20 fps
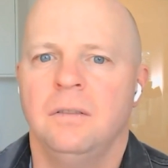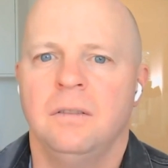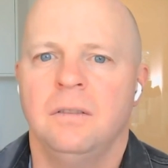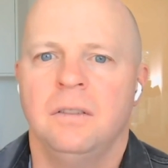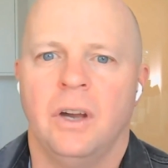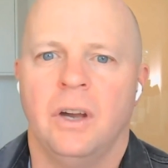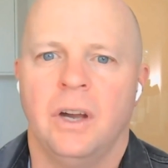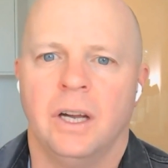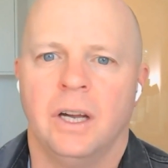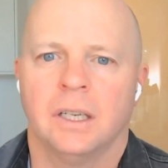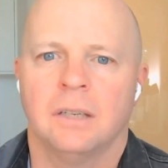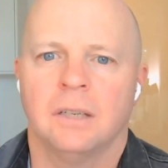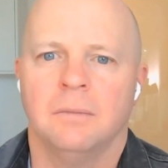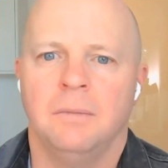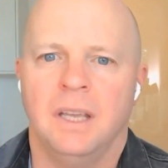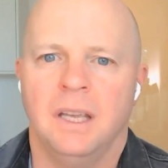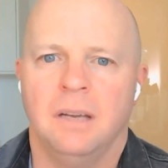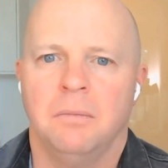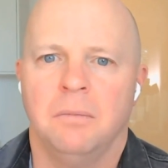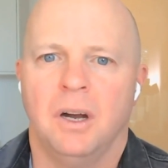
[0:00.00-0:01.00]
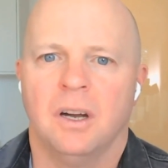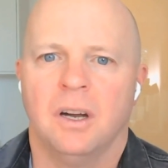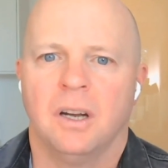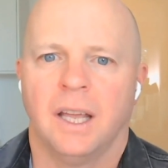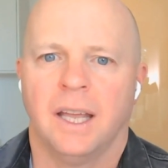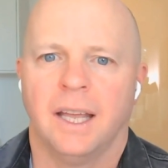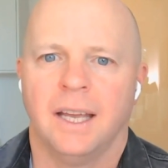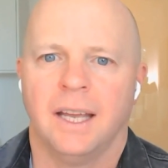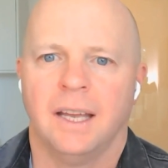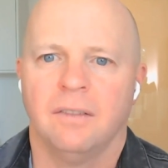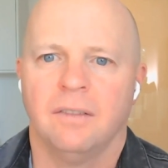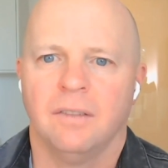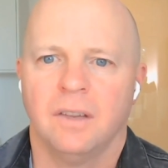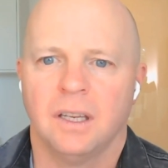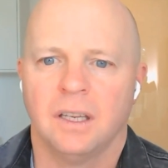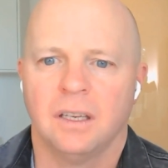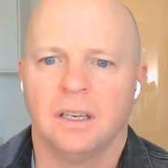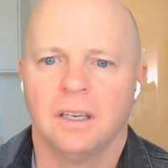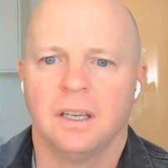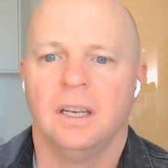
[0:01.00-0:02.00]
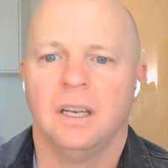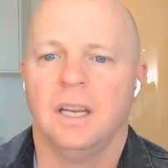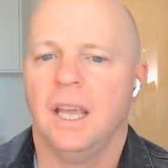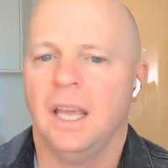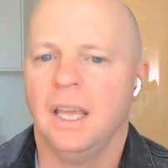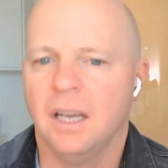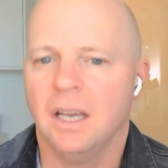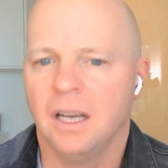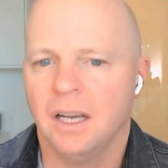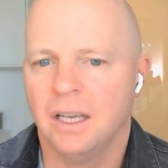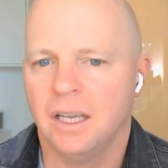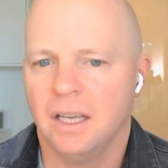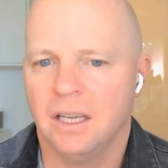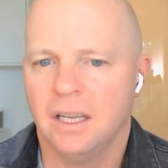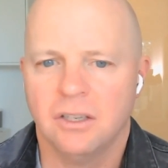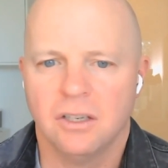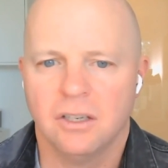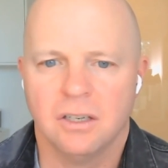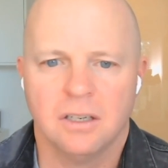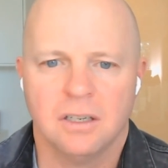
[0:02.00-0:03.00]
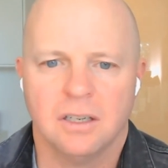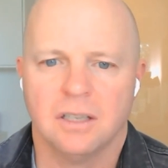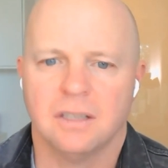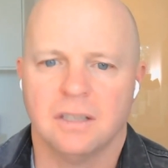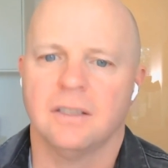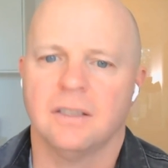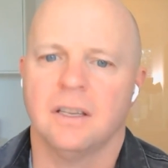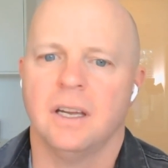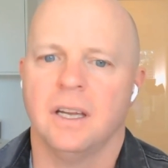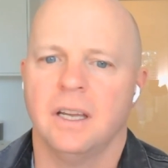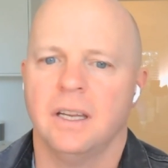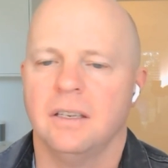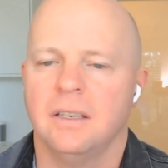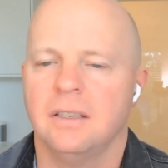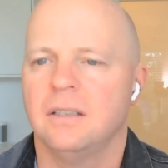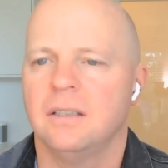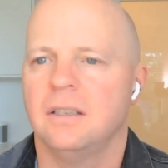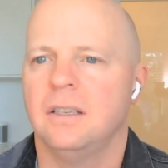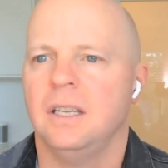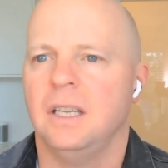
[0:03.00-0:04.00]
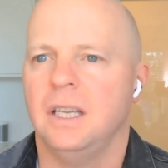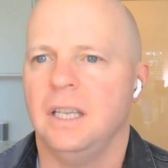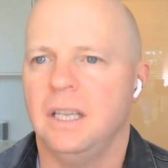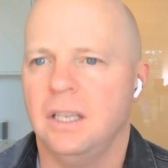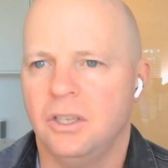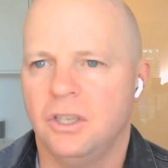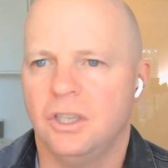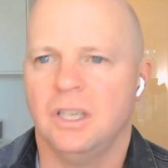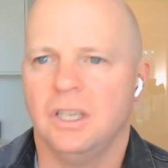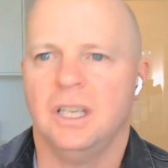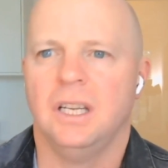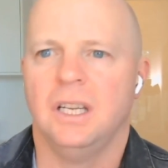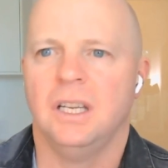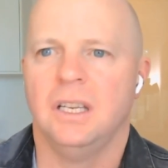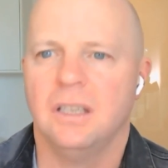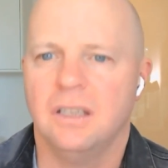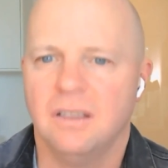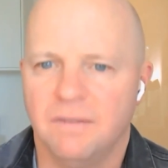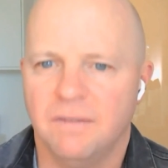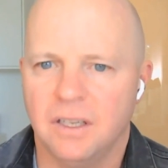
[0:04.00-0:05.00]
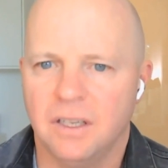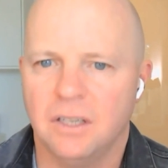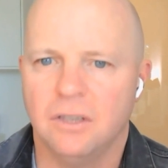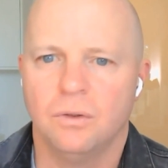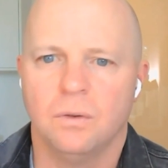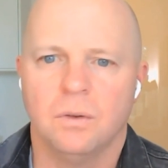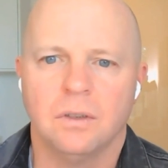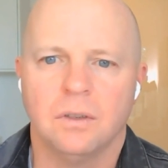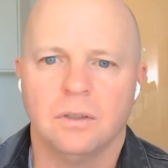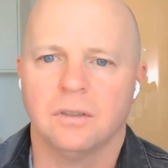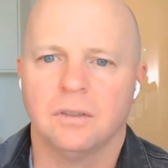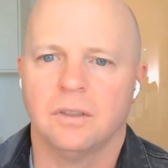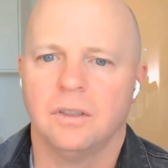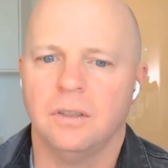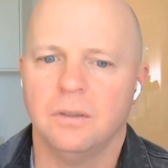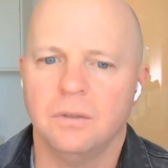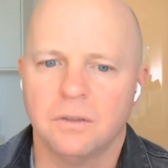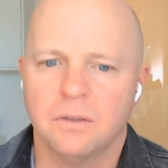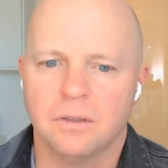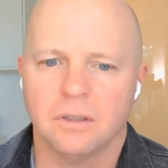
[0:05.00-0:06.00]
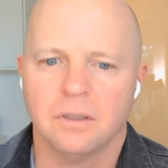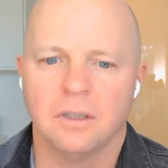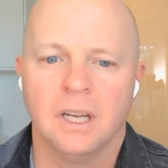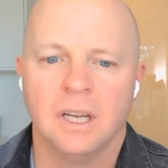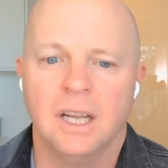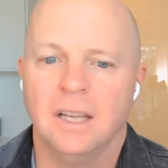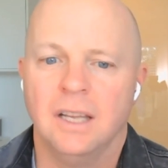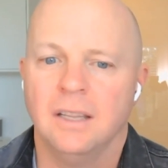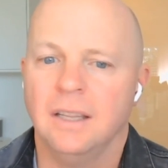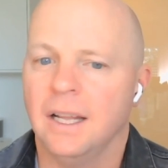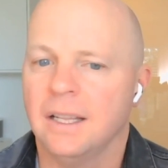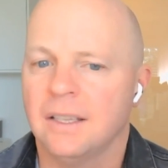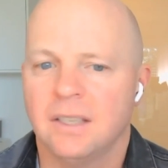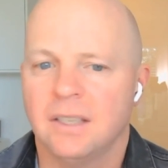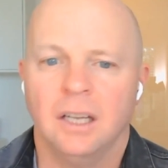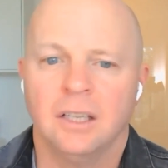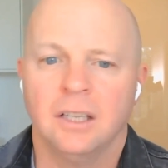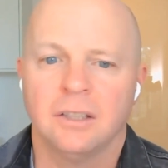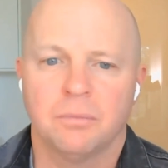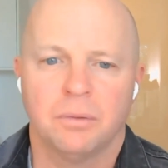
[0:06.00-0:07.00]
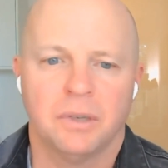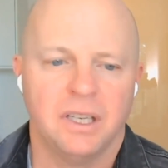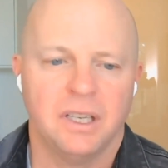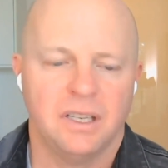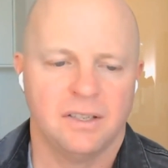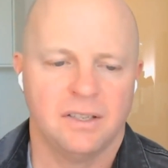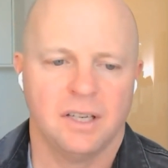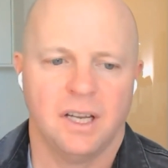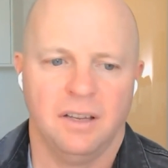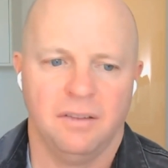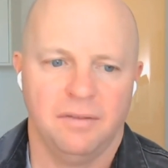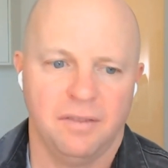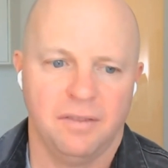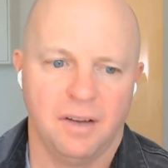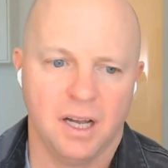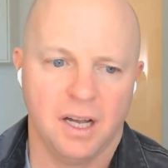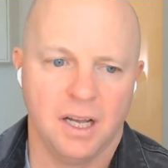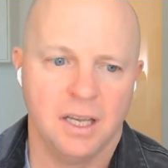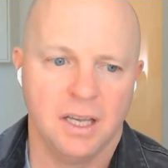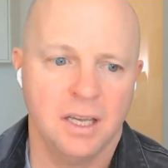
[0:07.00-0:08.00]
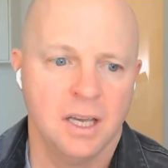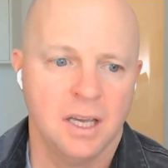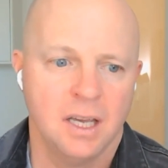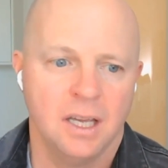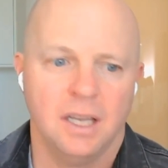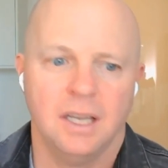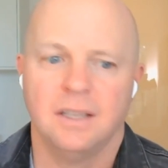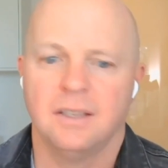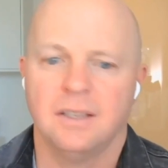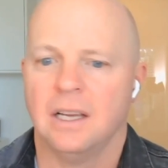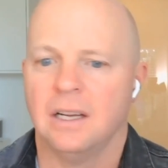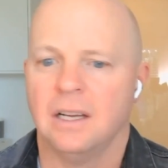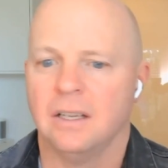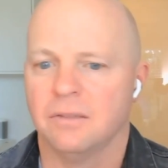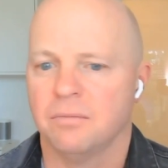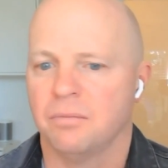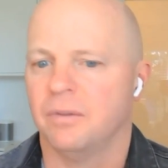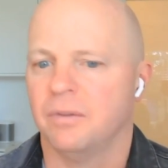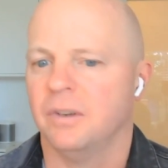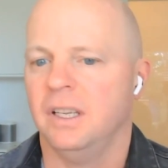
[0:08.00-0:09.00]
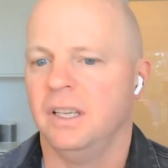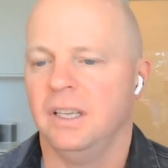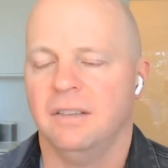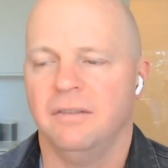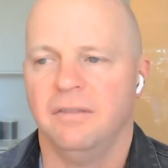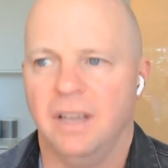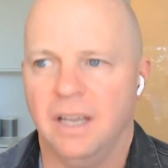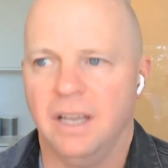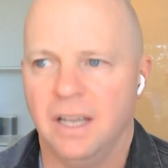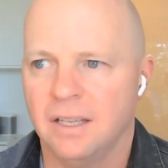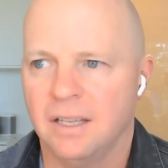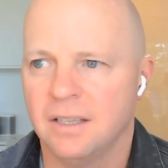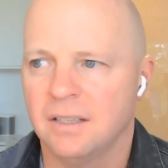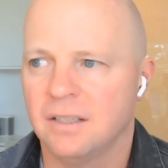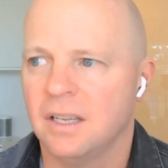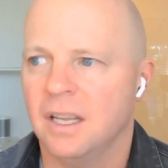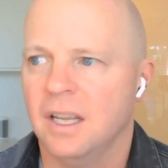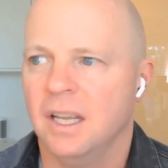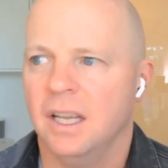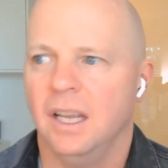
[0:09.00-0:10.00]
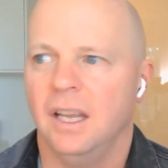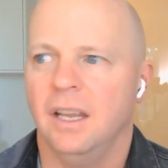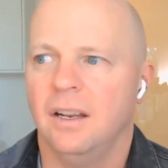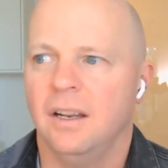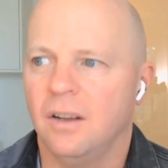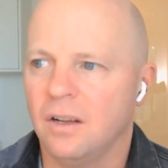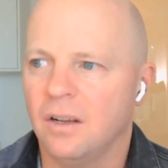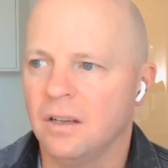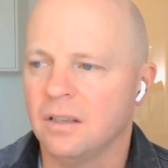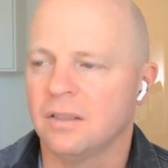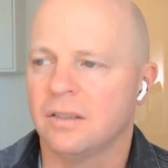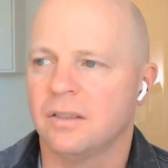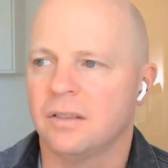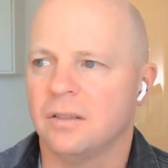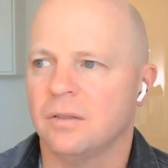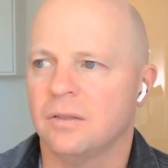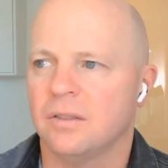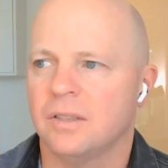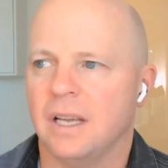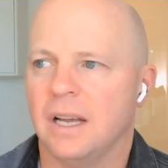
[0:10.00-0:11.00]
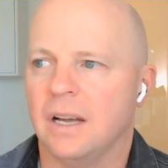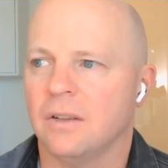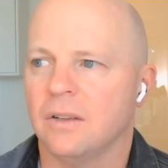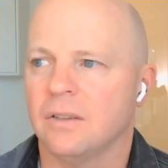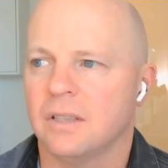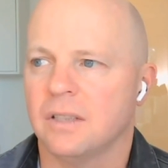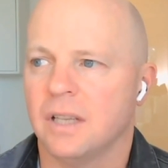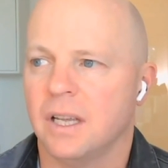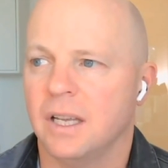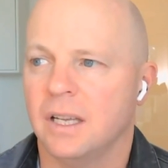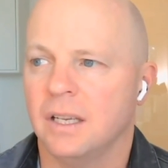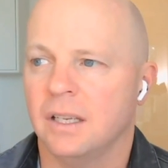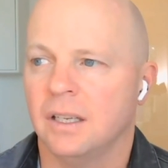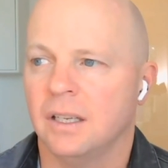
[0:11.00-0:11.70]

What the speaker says: talked to me about having an AI agent assigned to each individual user. That sounds pretty sci-fi. It sounds pretty advanced. It also sounds like,